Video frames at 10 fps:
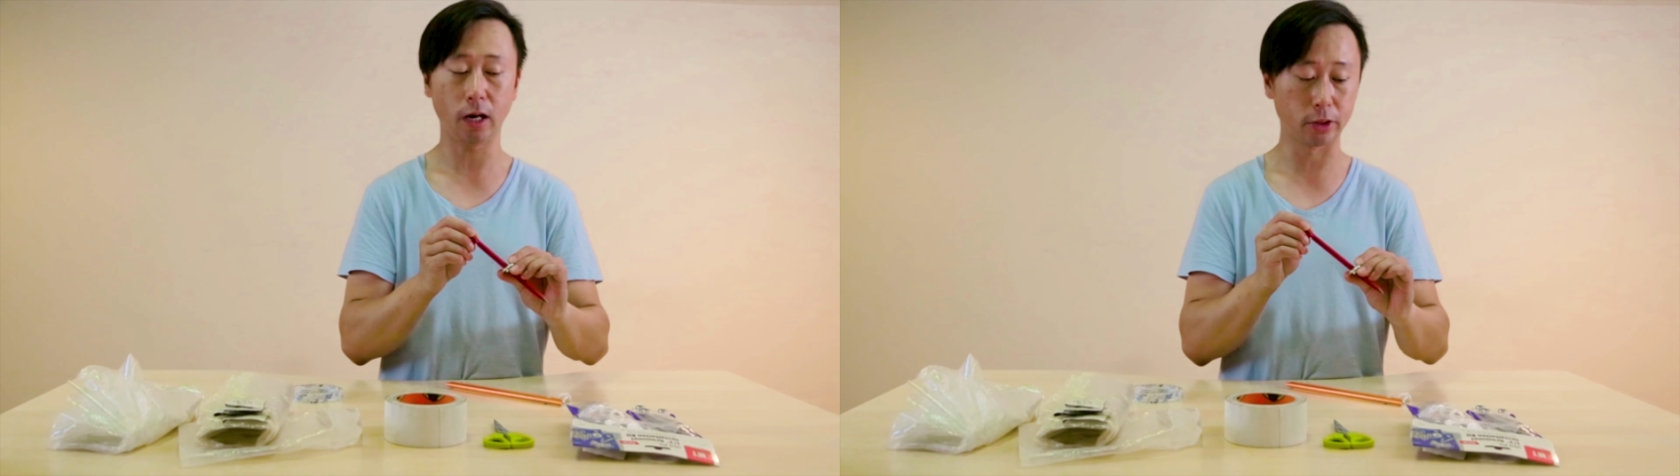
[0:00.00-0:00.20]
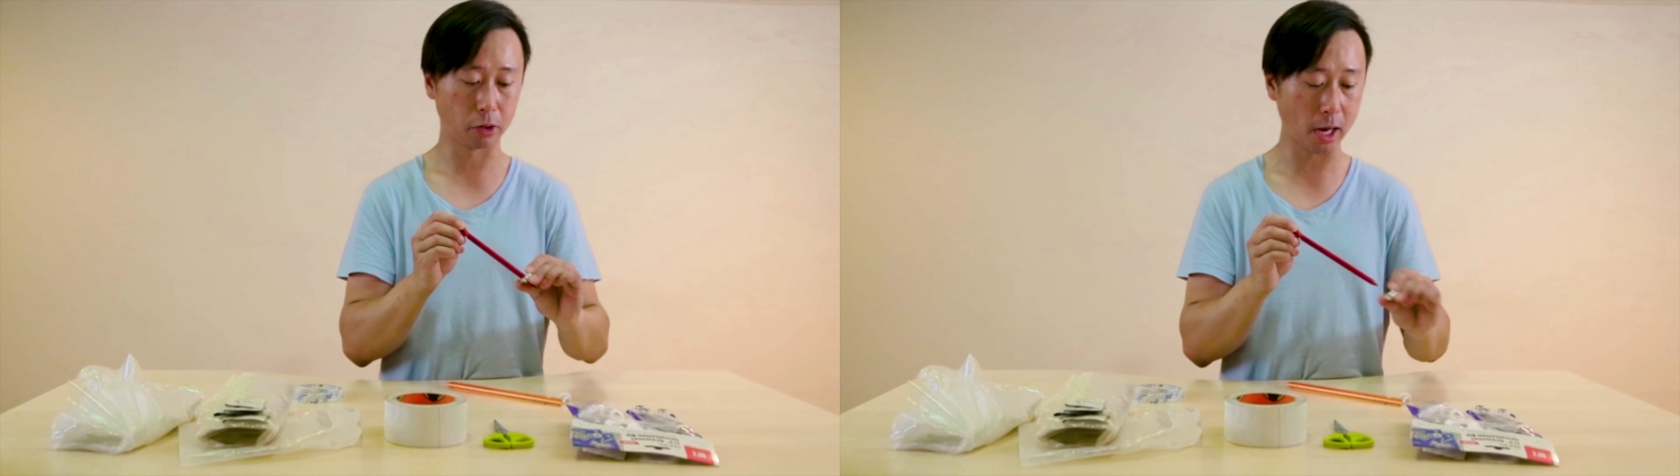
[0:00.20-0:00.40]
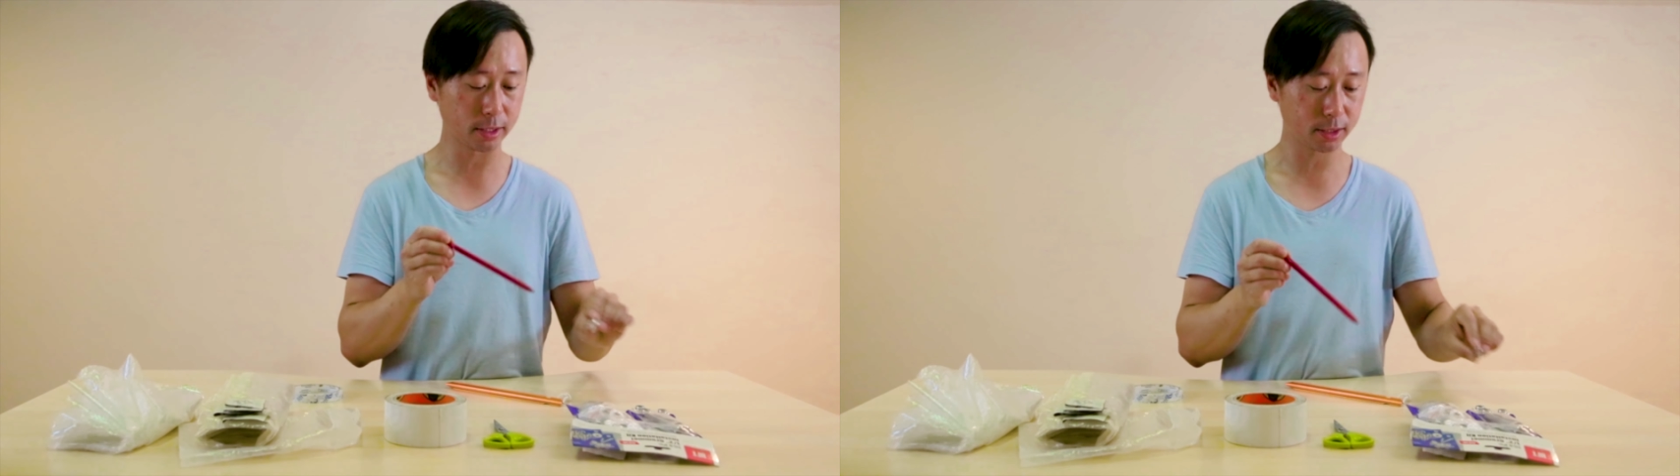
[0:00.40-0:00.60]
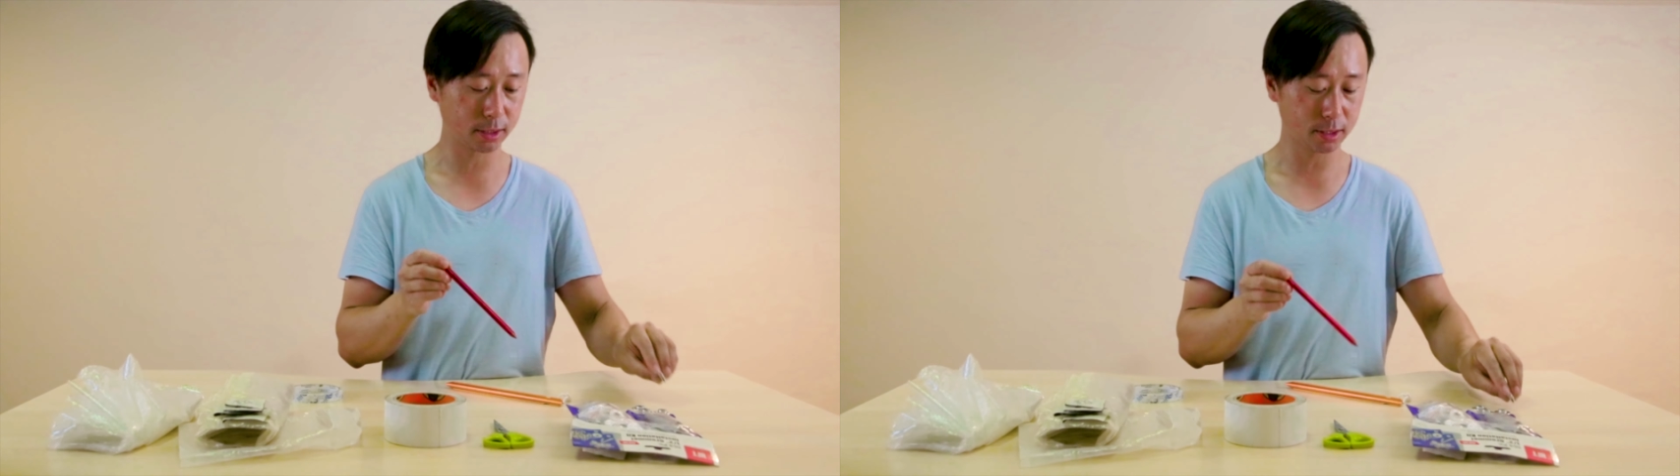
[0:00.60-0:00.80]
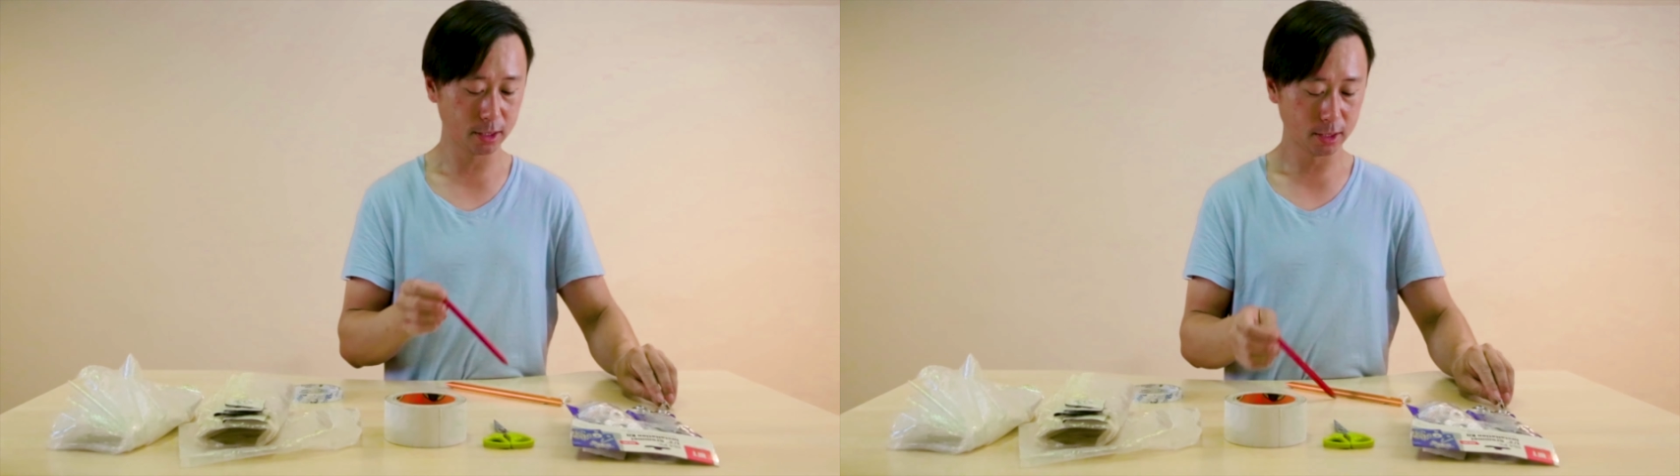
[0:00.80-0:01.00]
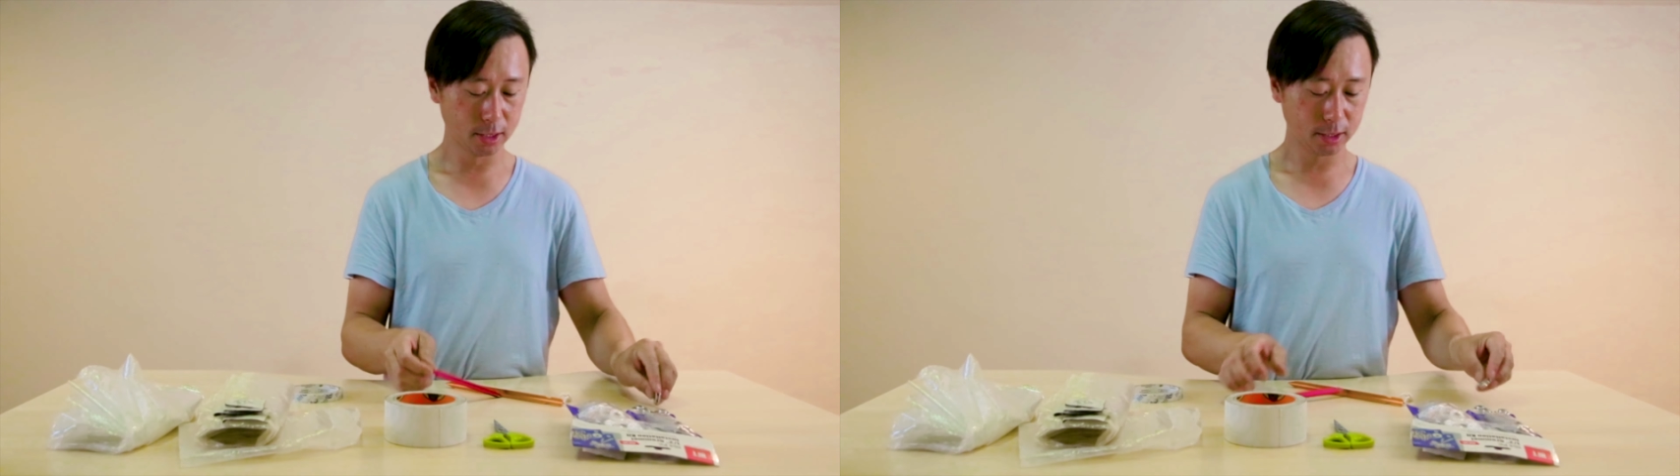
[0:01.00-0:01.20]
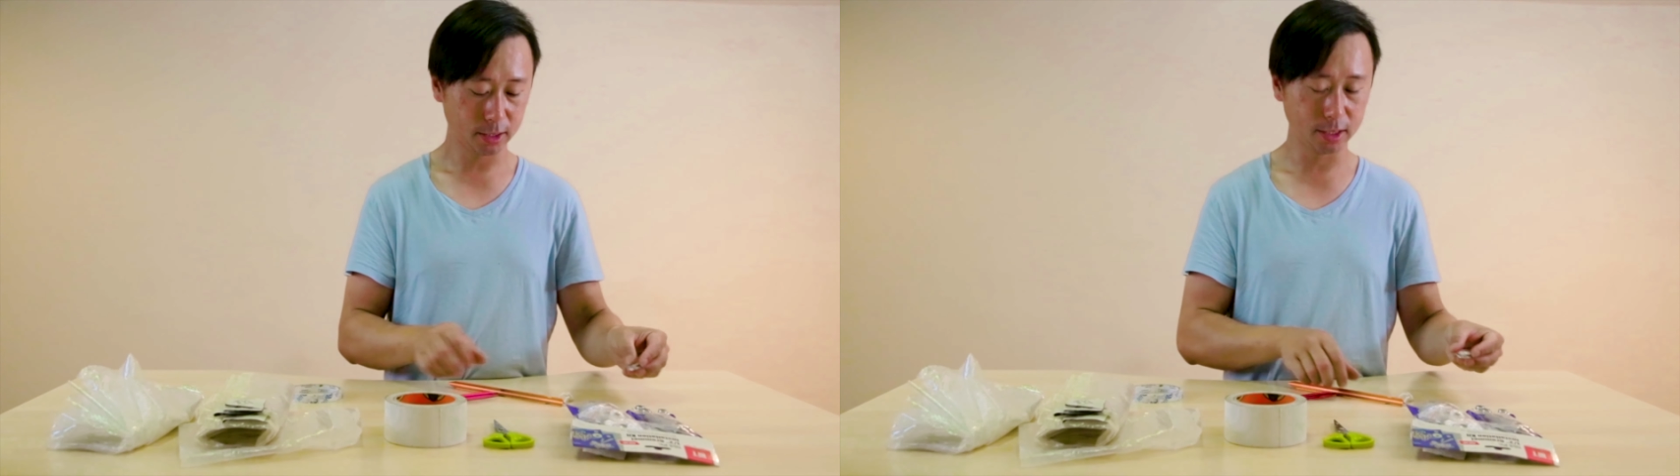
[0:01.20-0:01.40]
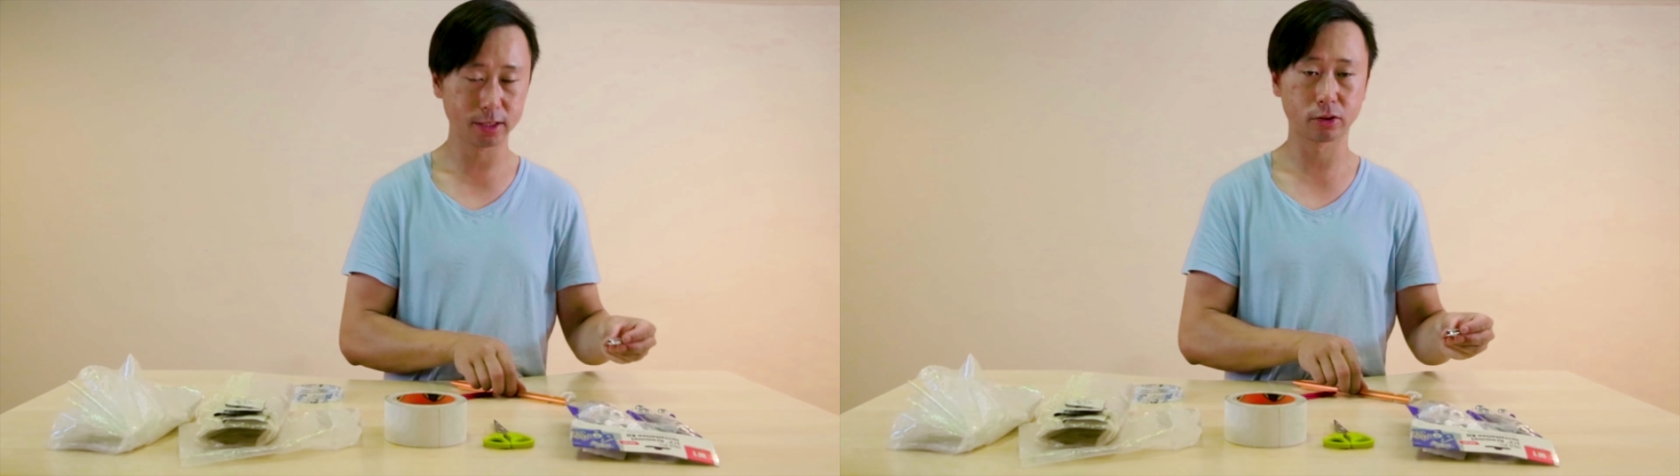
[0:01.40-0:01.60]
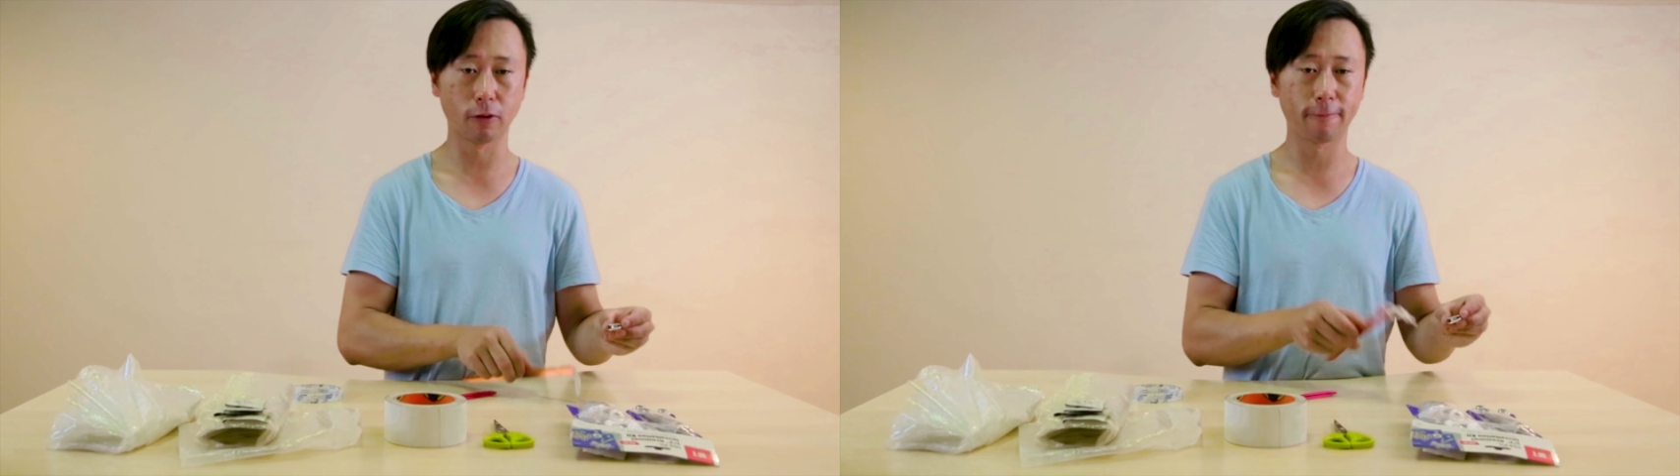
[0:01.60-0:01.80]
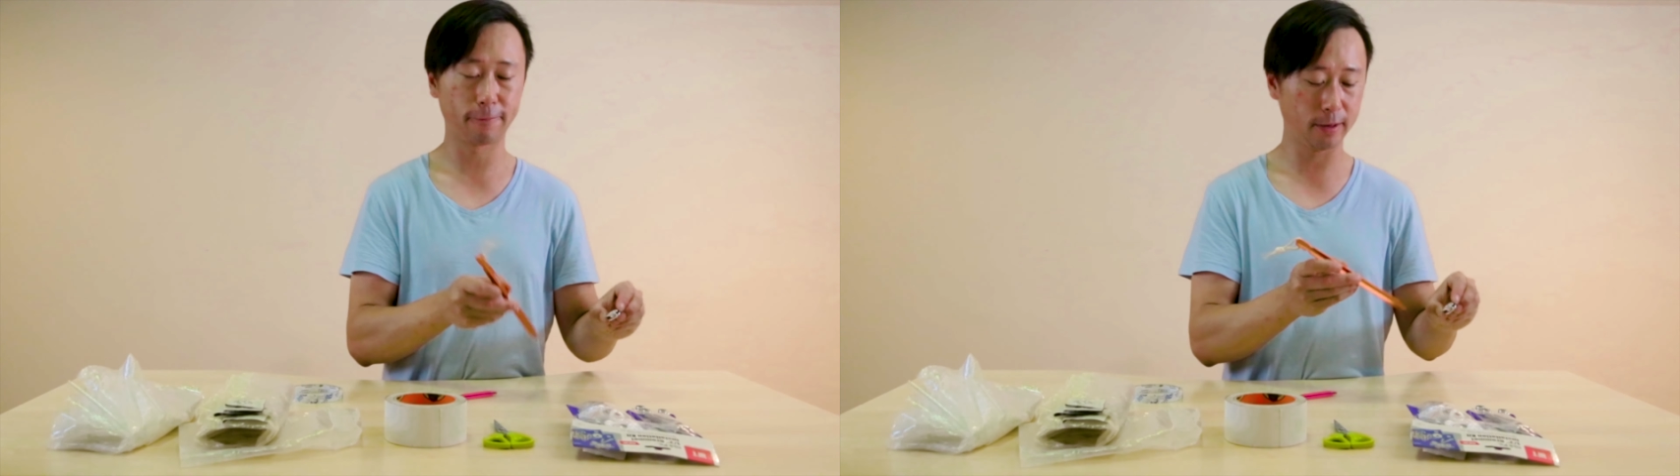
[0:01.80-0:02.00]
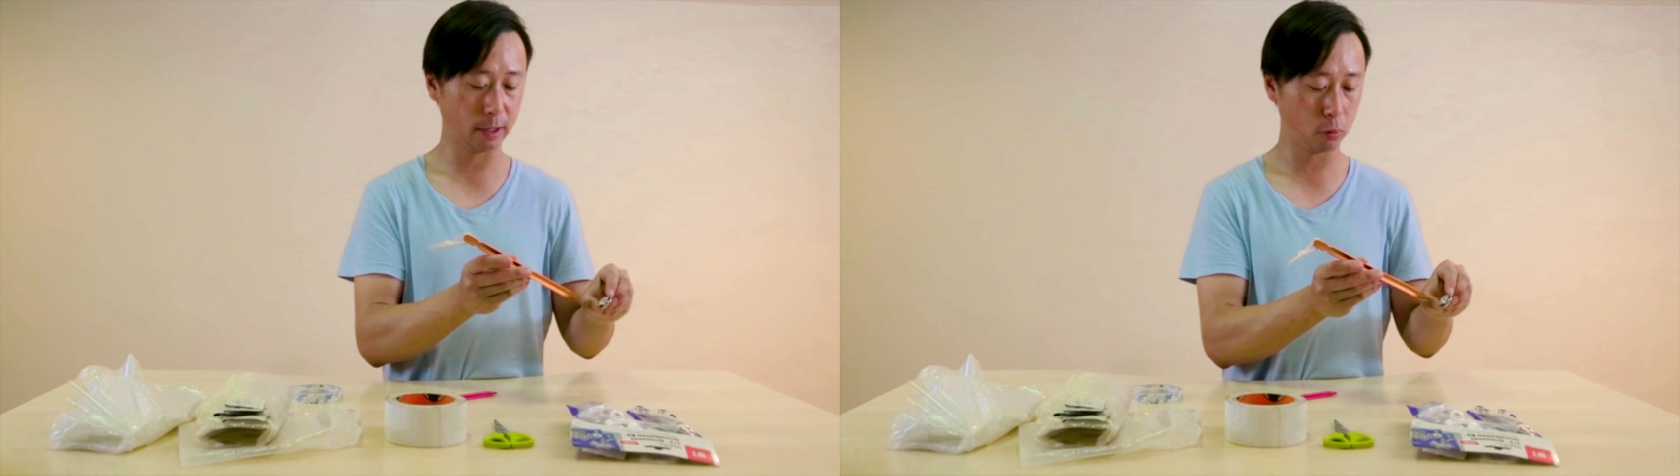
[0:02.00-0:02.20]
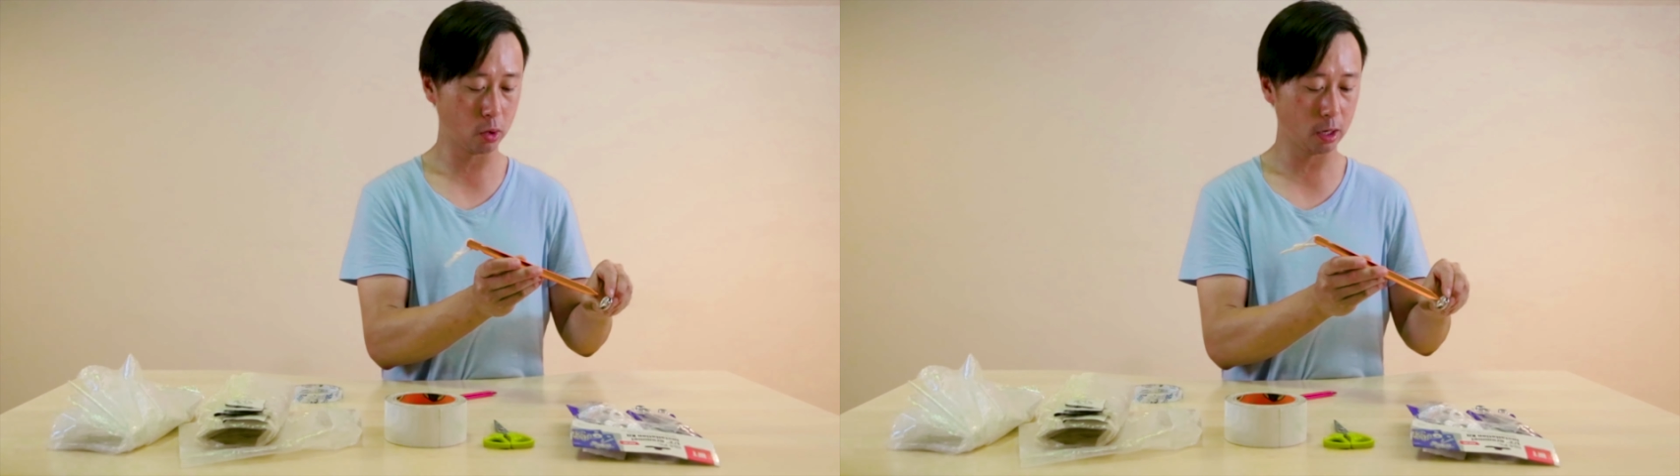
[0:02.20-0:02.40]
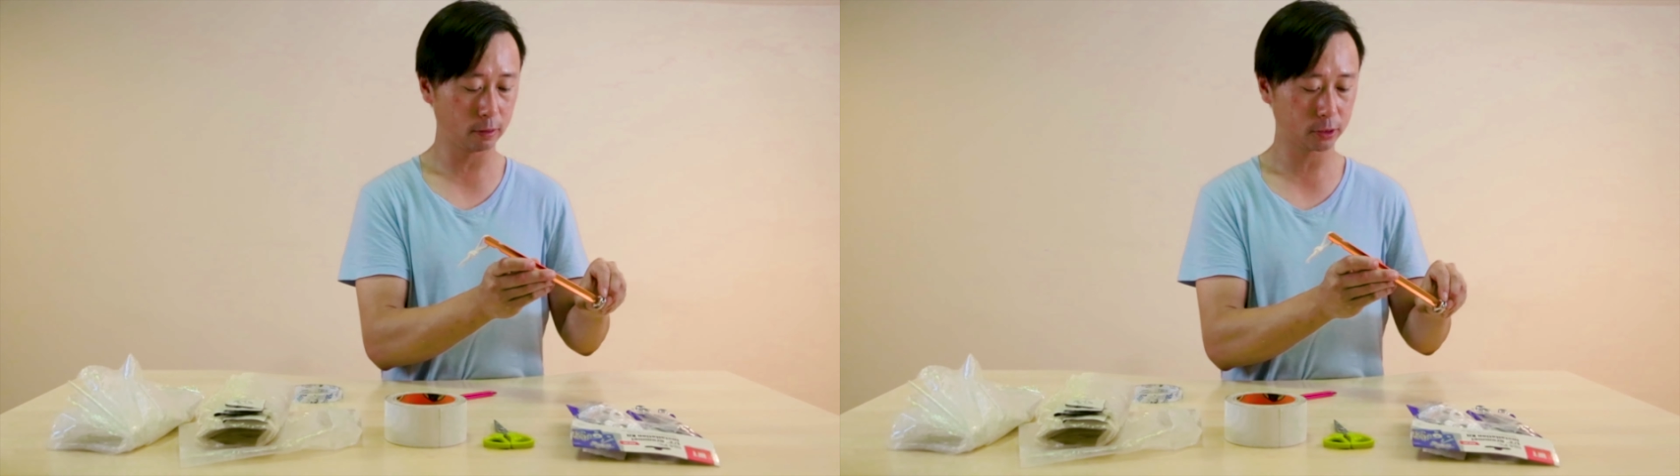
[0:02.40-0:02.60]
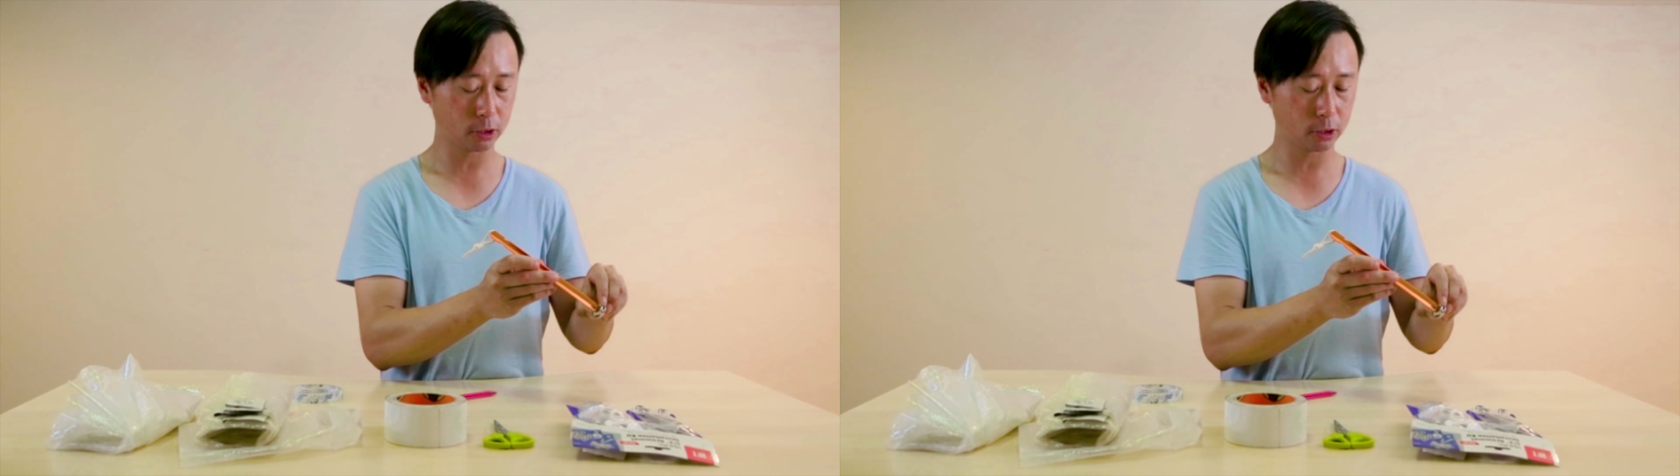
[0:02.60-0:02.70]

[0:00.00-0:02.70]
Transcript: Otherwise, these don't fit in well.